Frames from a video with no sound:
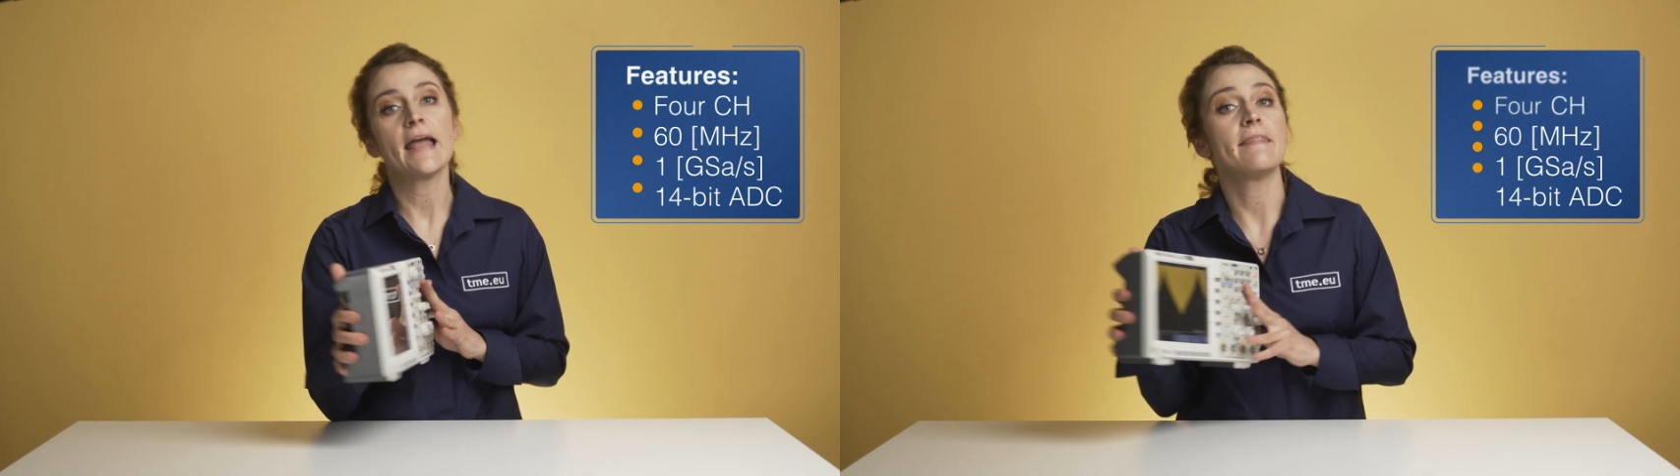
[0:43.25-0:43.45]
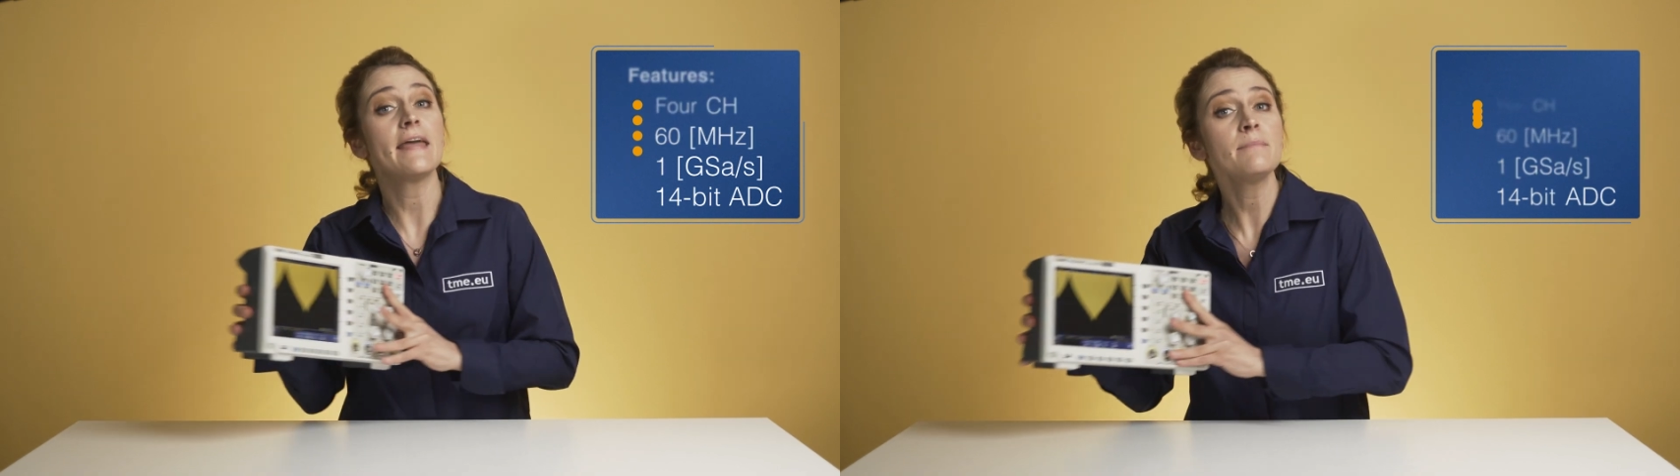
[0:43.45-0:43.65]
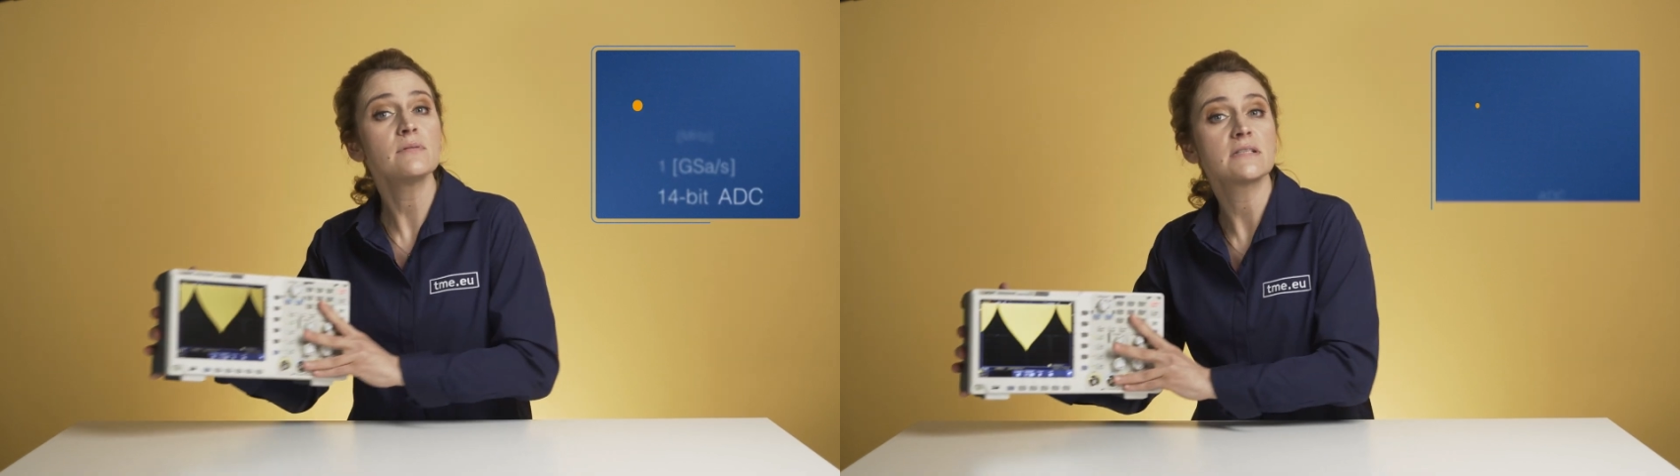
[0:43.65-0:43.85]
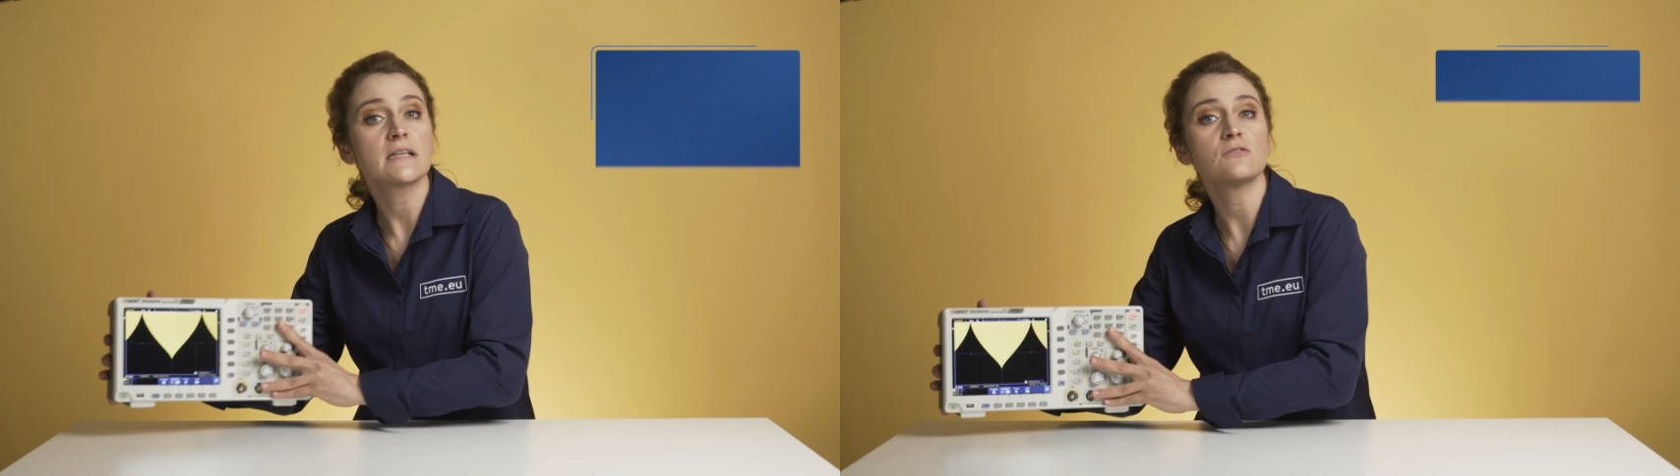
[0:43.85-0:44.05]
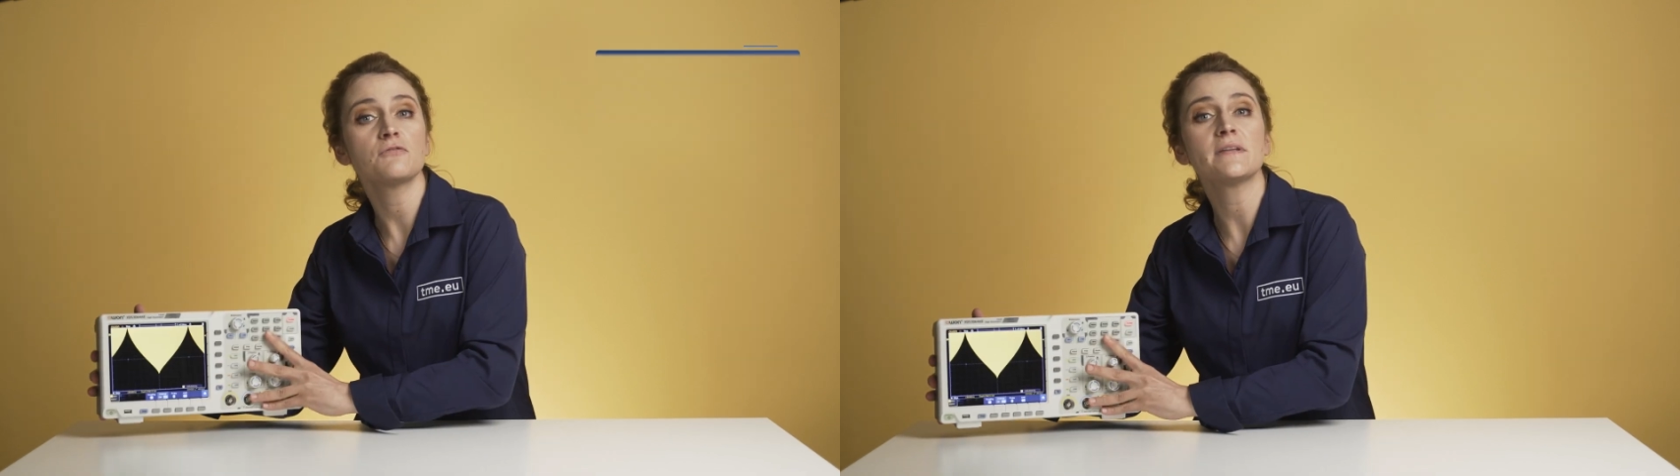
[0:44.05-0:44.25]
enables
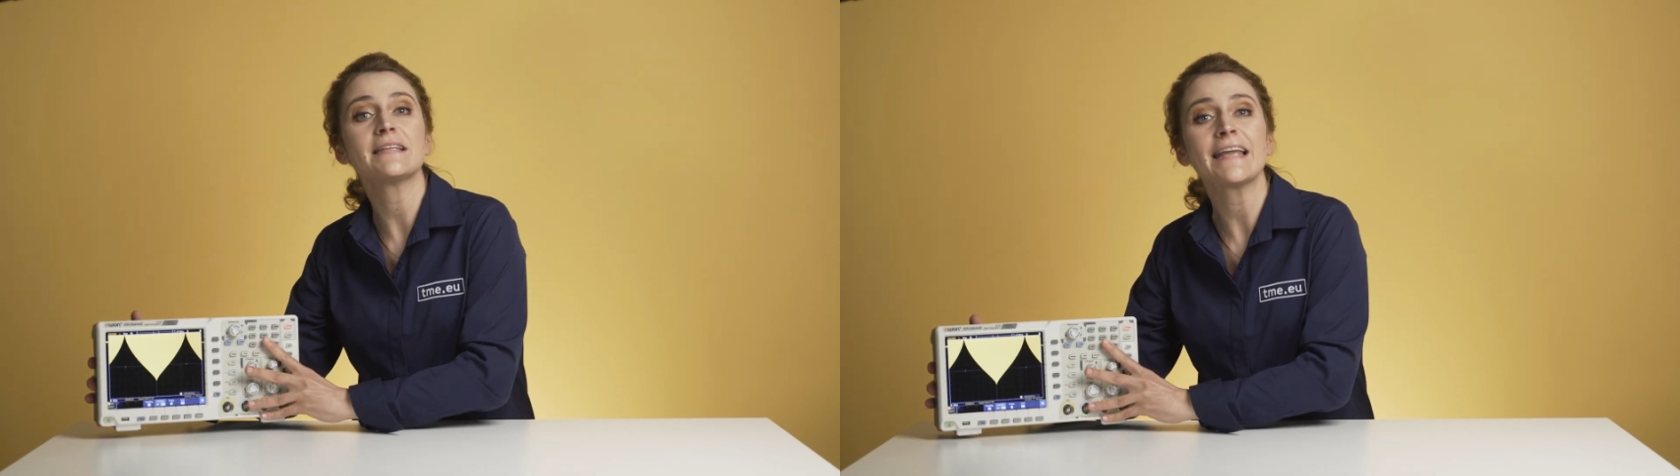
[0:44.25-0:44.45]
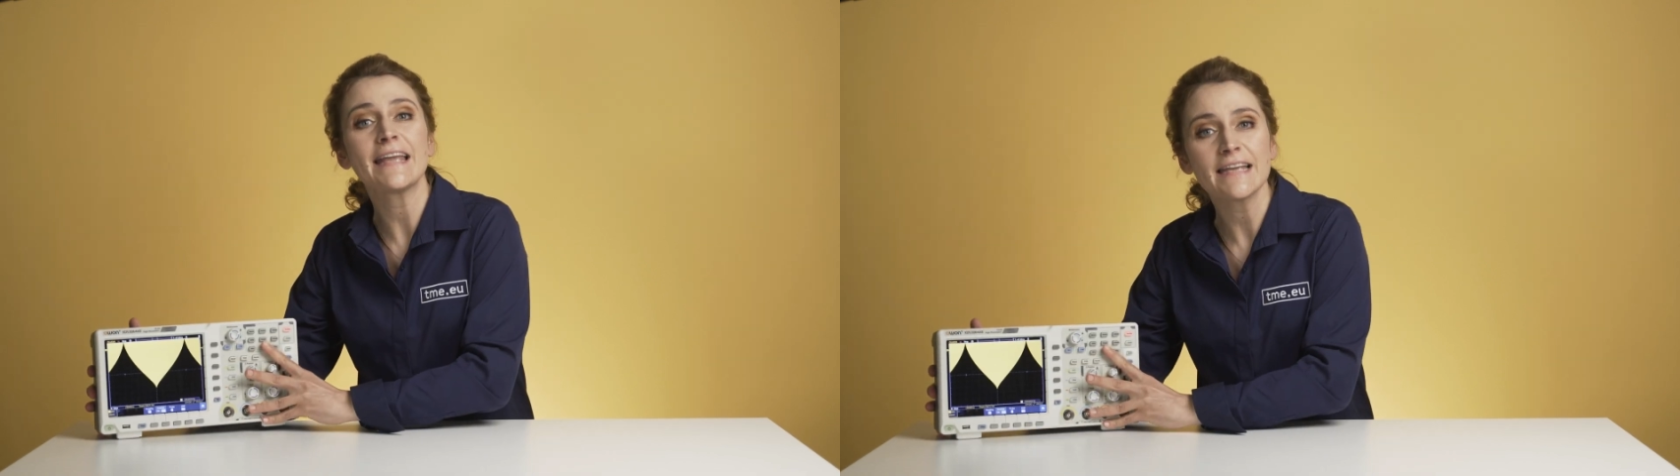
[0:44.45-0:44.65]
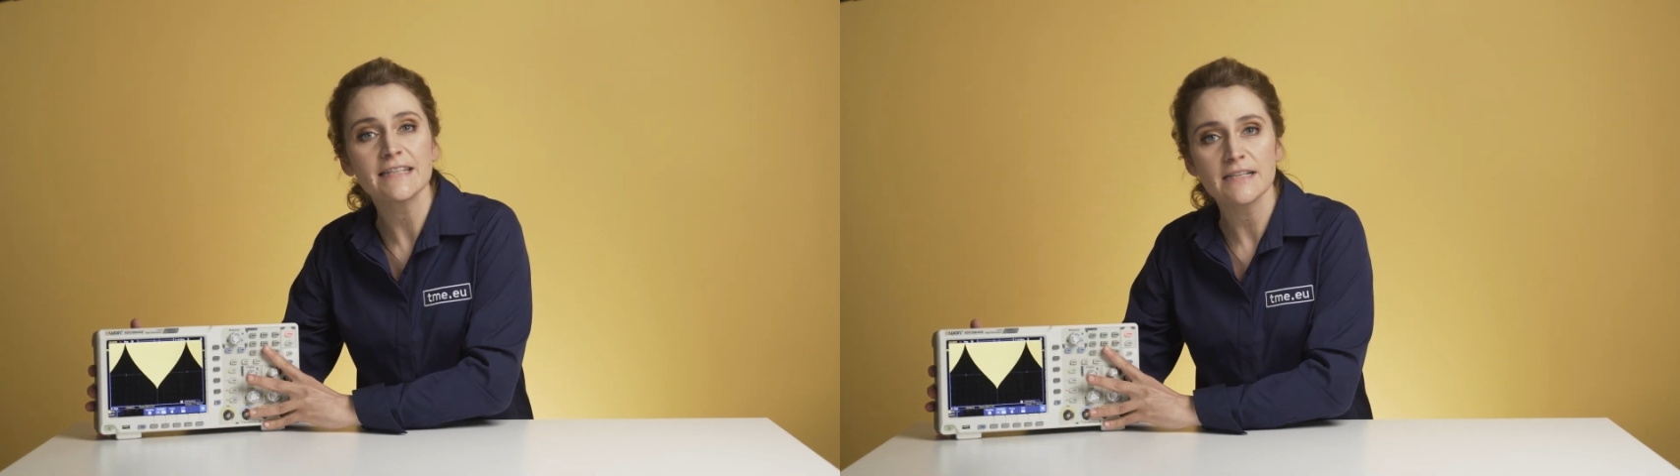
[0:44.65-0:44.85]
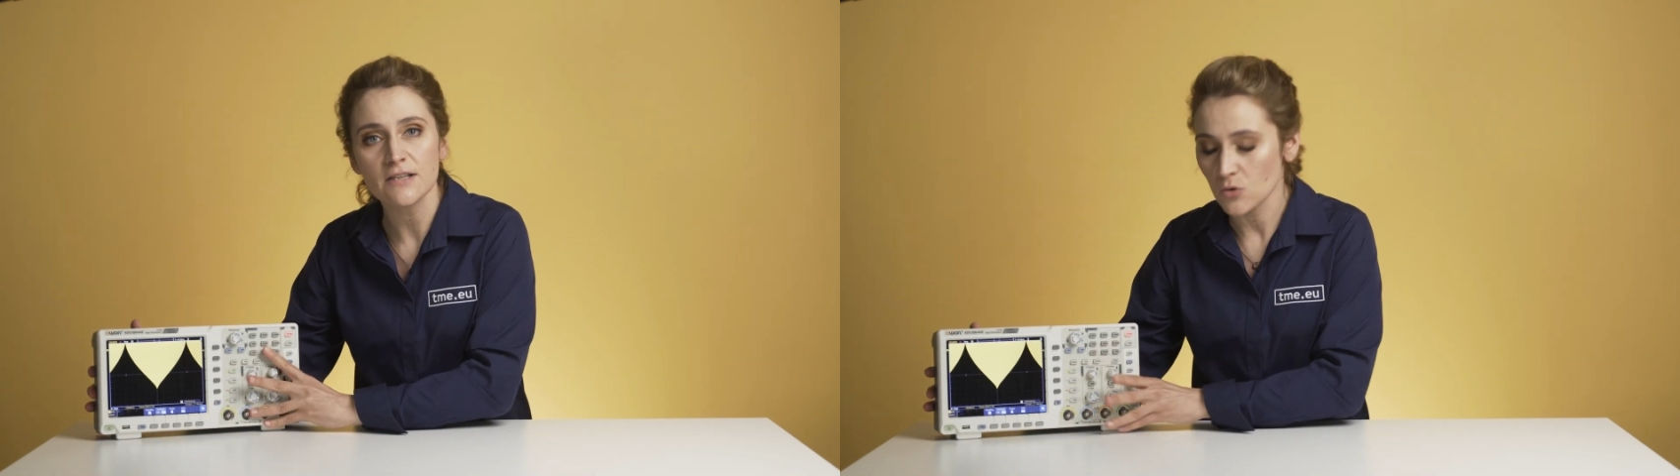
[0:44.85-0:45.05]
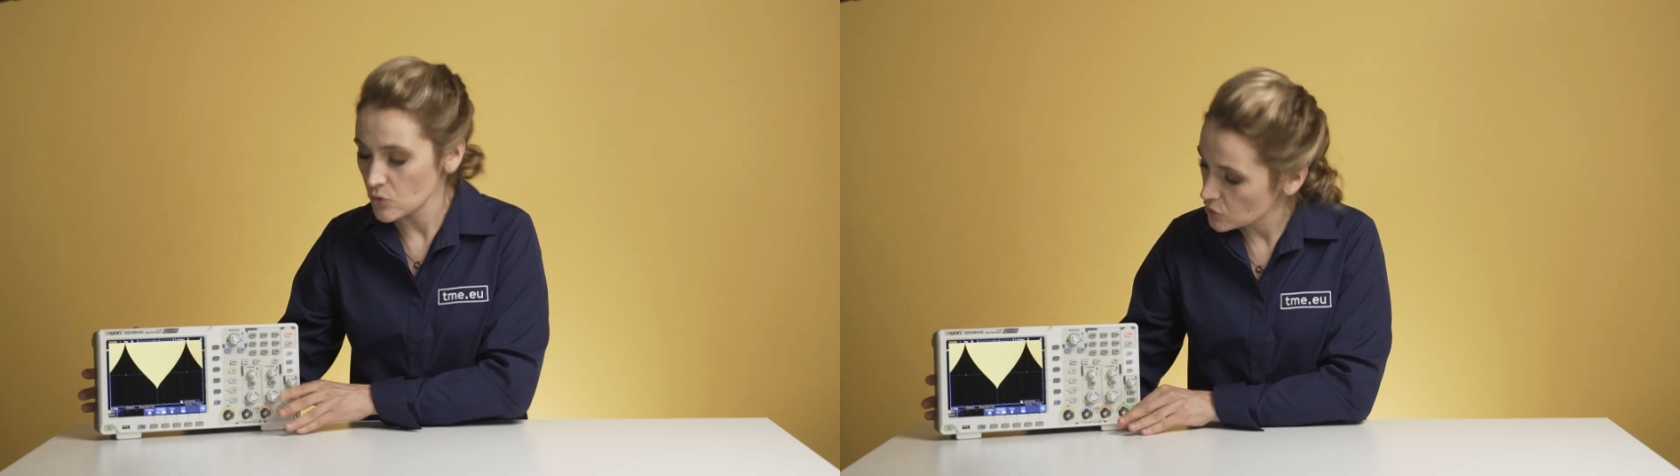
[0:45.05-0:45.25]
it to fit
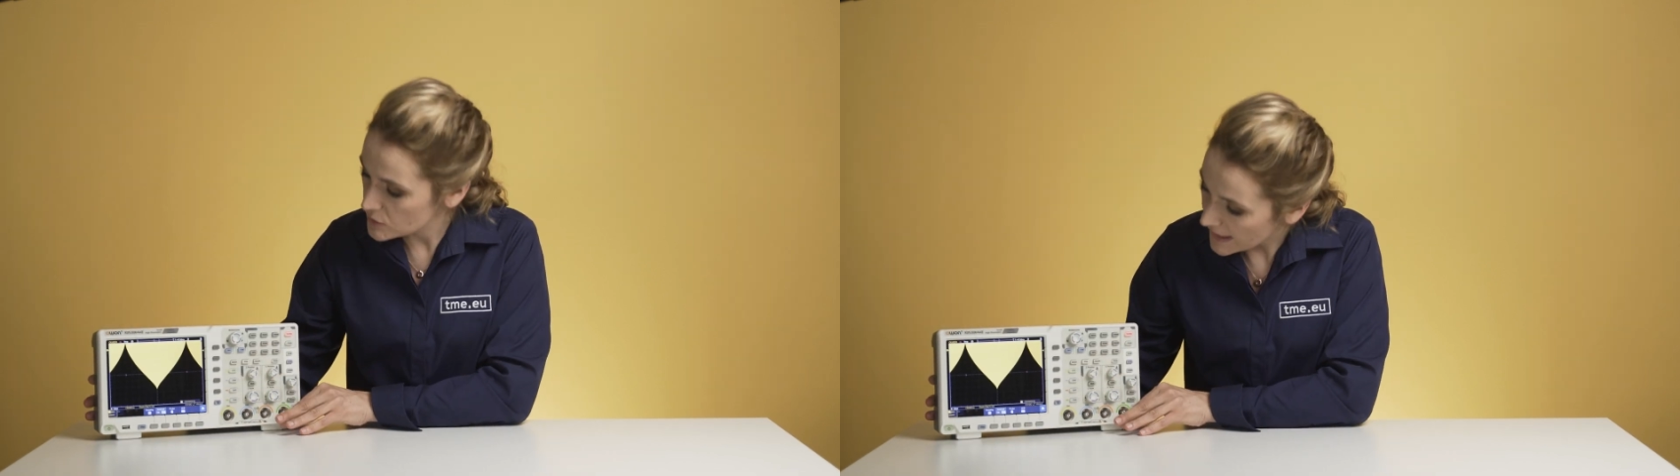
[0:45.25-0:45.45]
easily on your